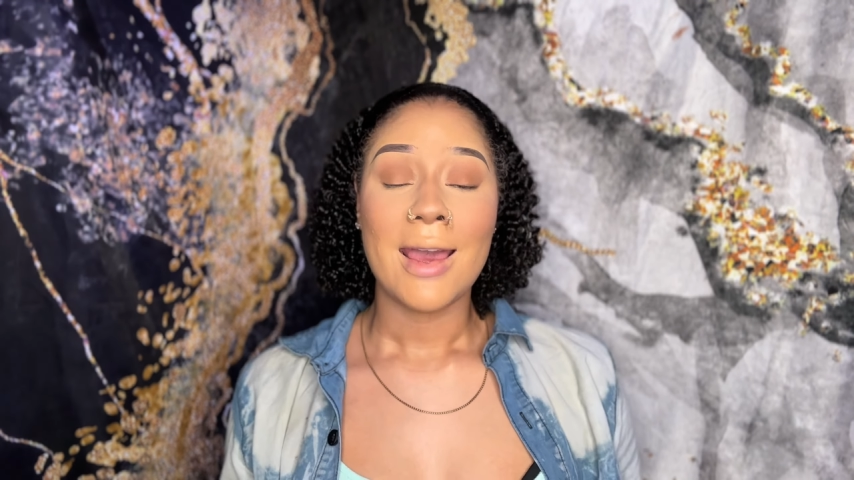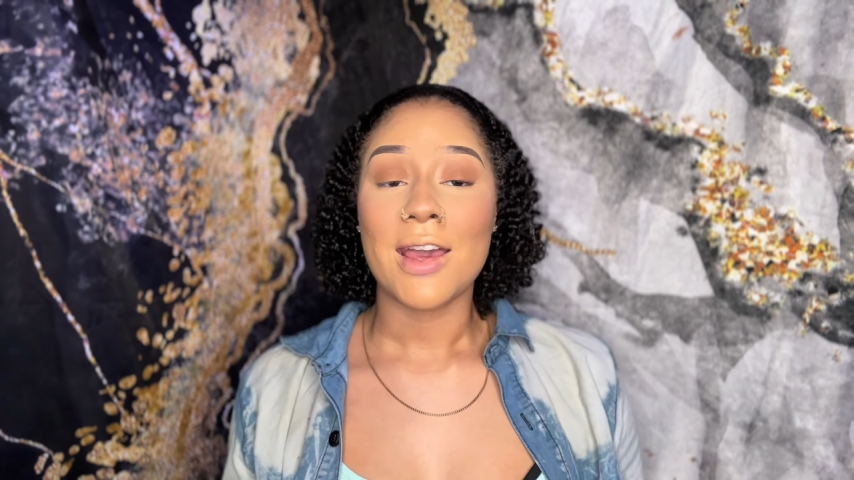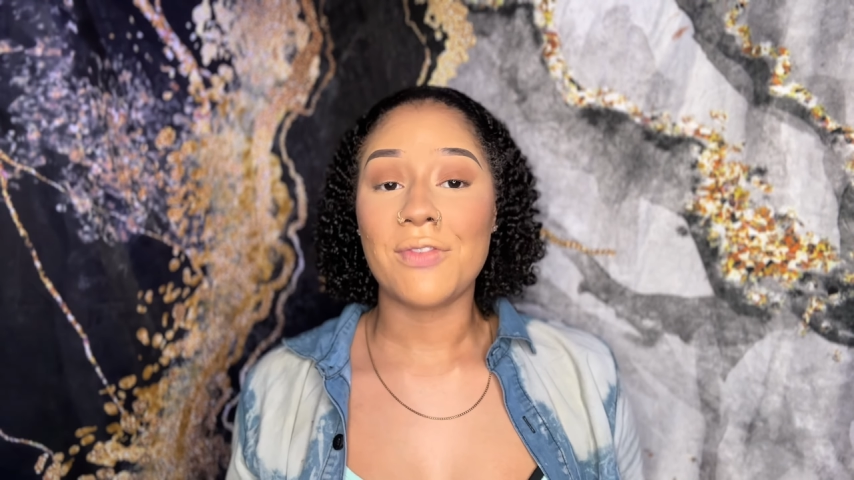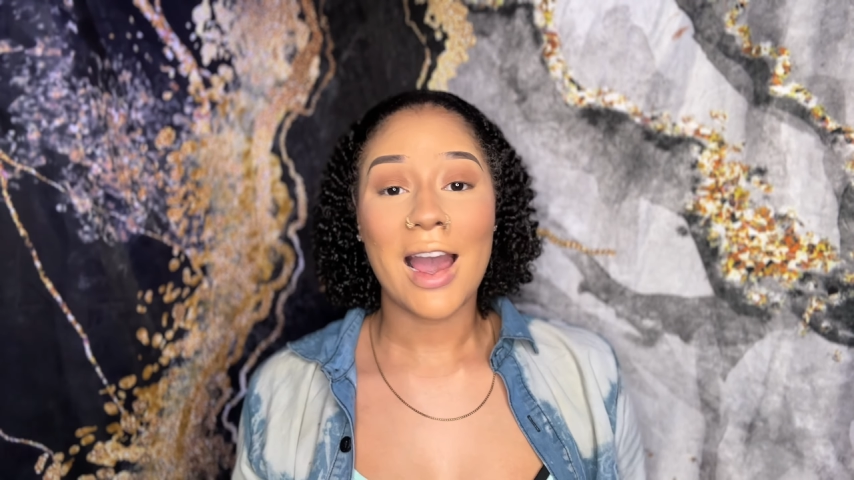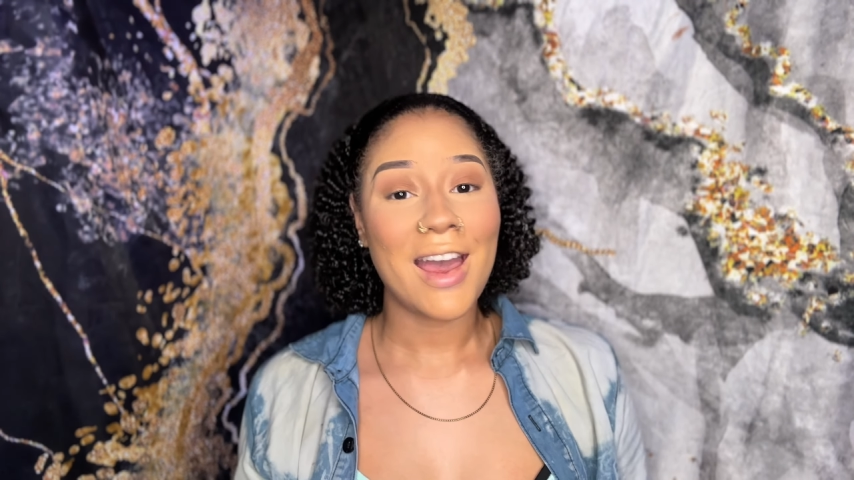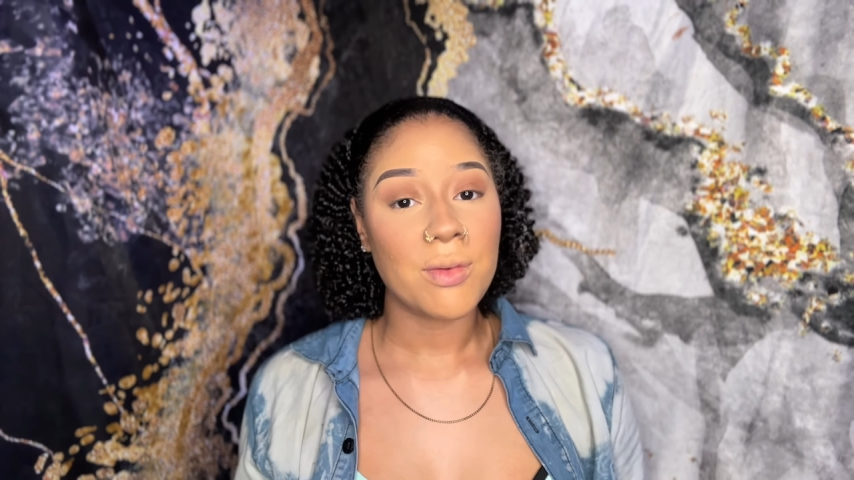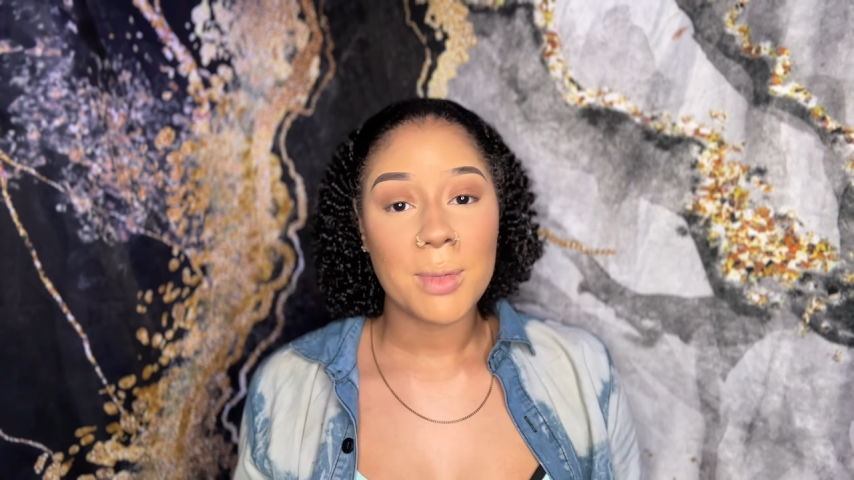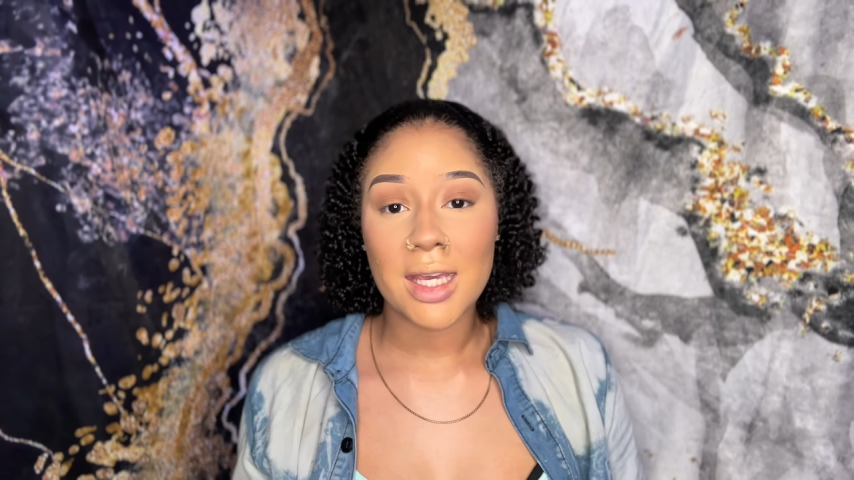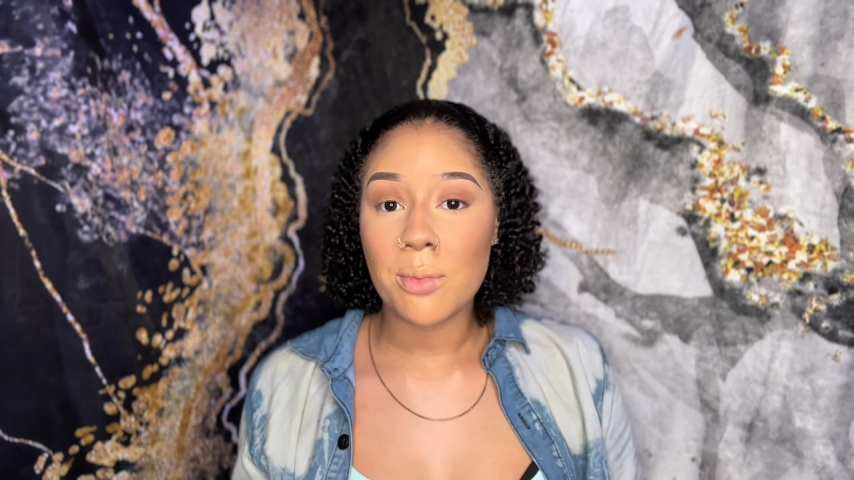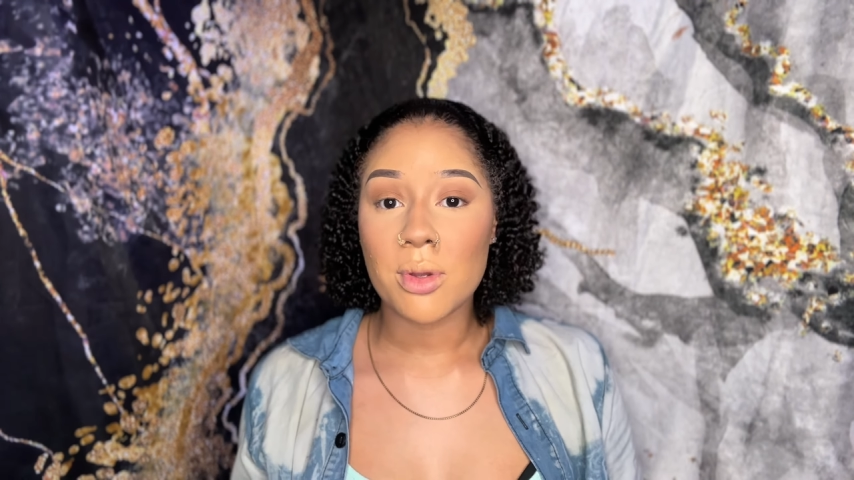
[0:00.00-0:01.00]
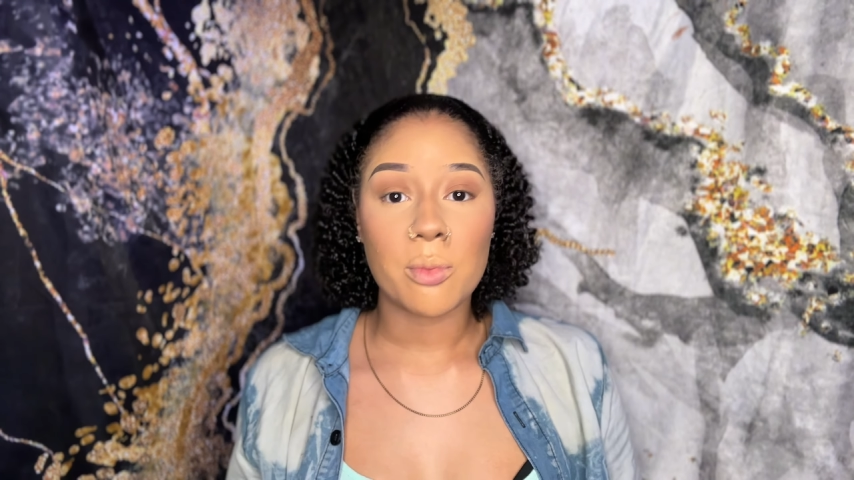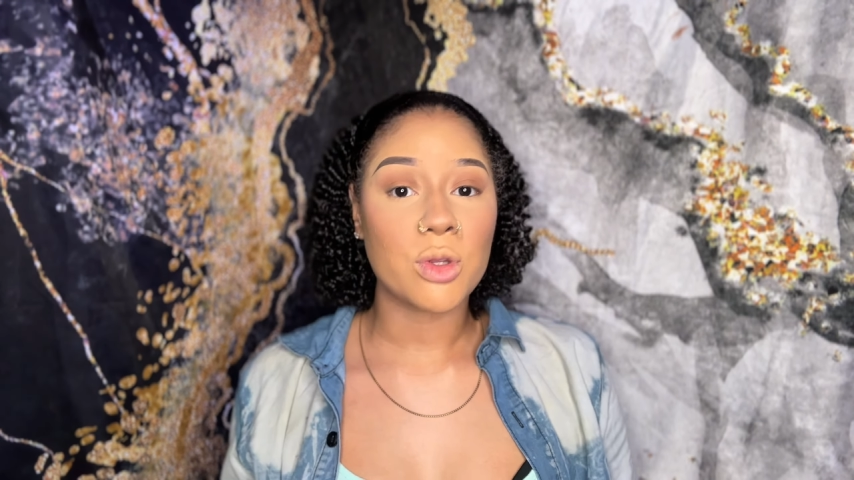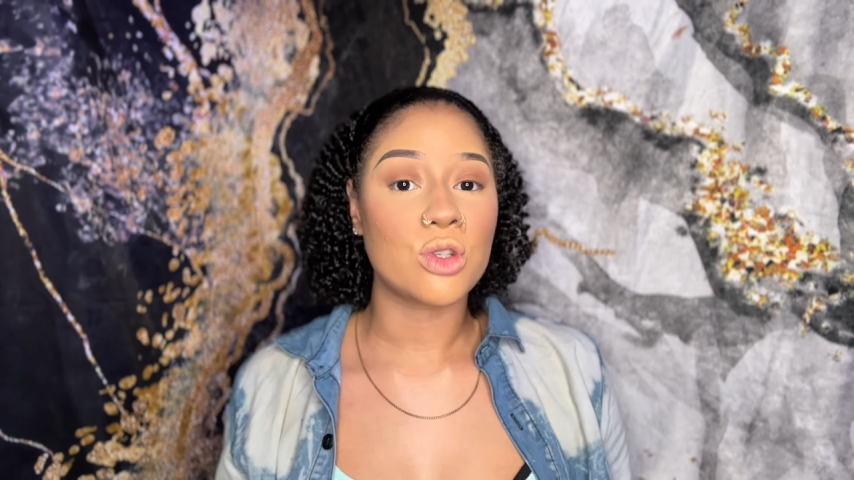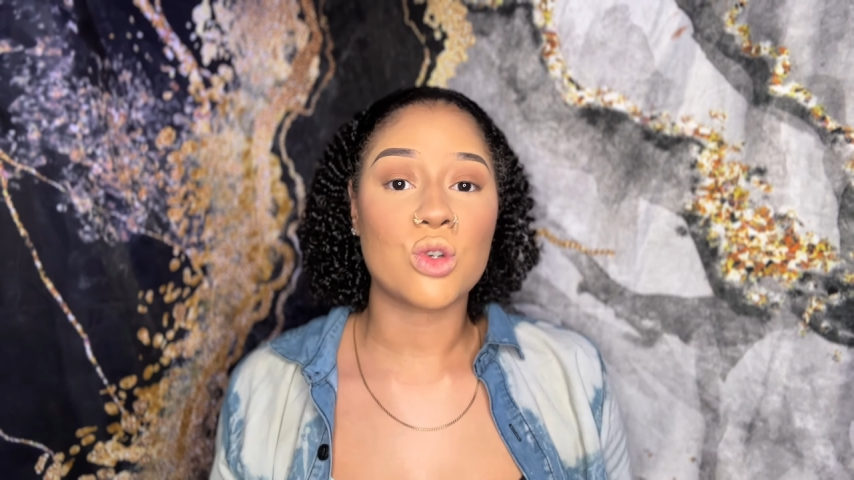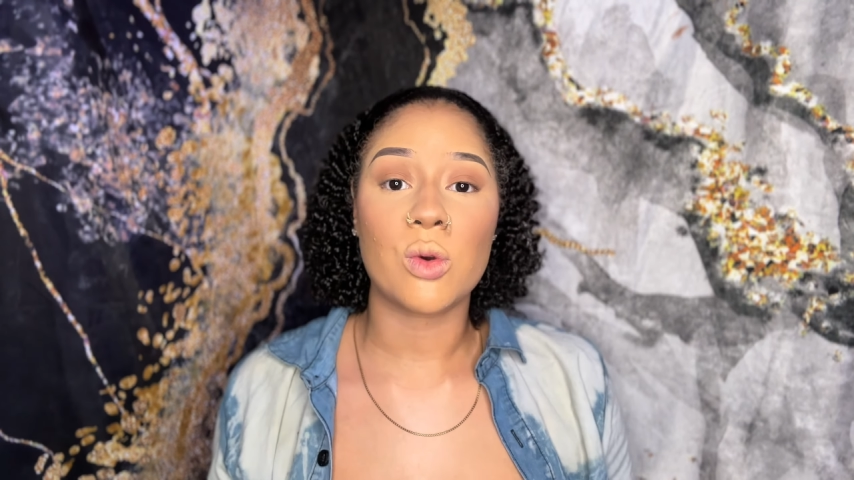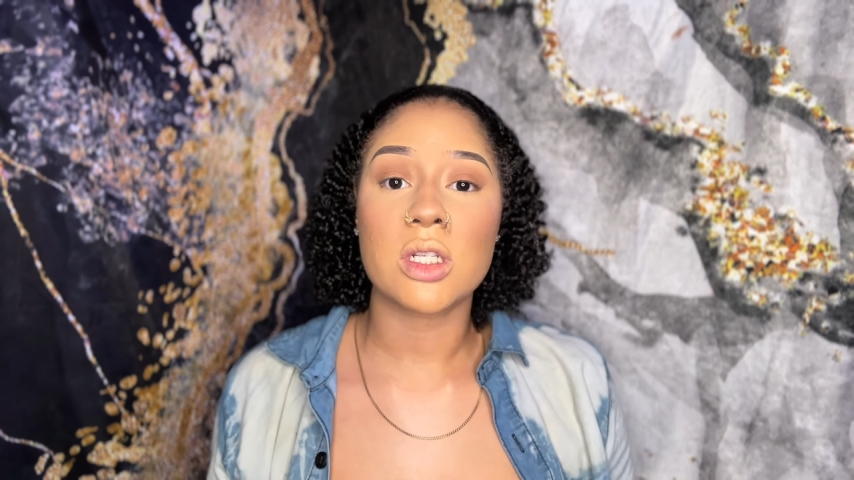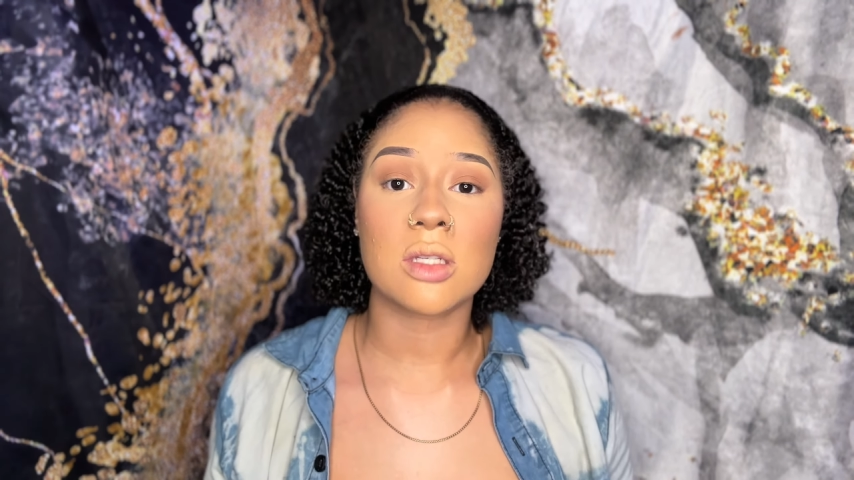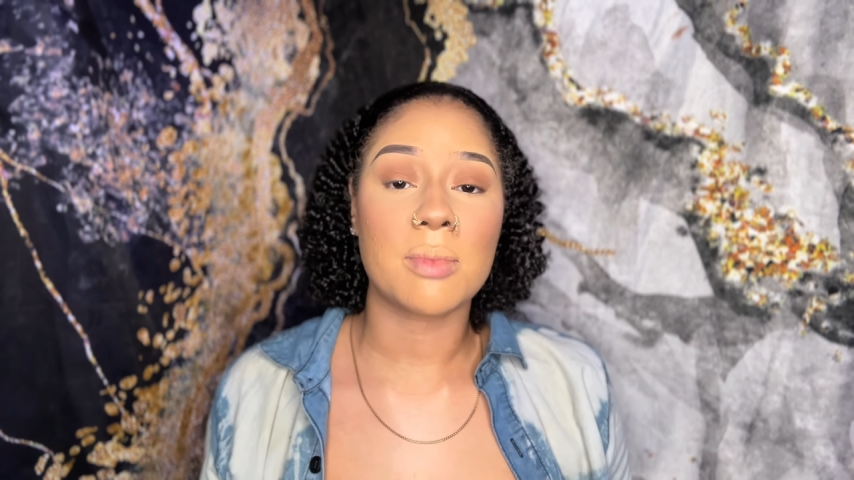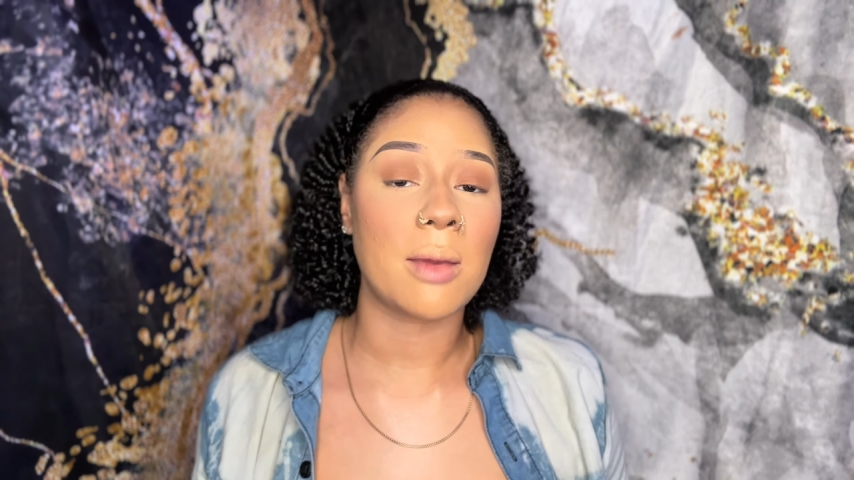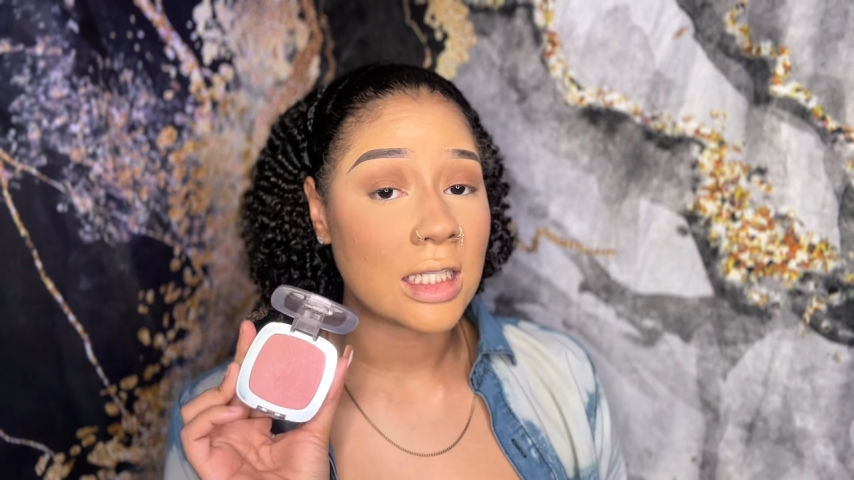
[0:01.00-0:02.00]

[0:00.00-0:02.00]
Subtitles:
If y'all haven't been keeping up with the shorts, baby,